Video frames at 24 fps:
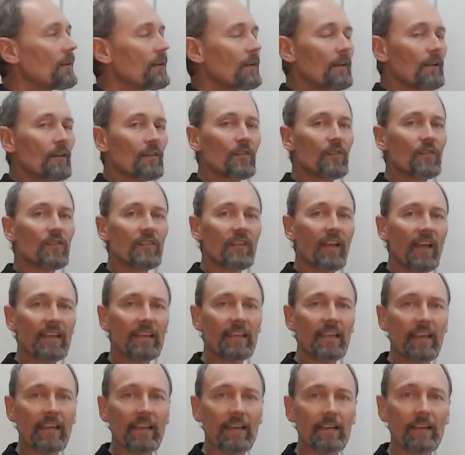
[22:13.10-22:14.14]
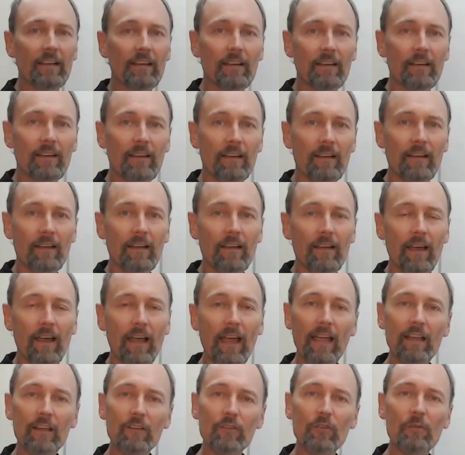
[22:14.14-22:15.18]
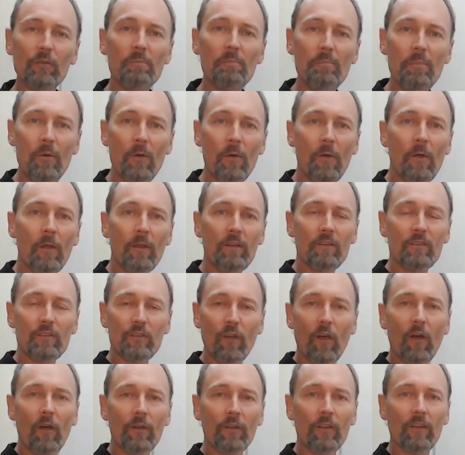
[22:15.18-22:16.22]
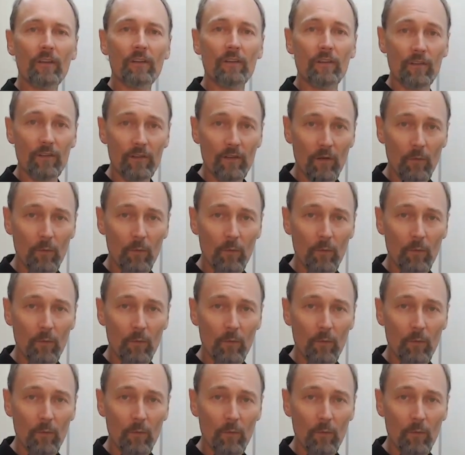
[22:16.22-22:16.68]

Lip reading: staking and to burn tokens,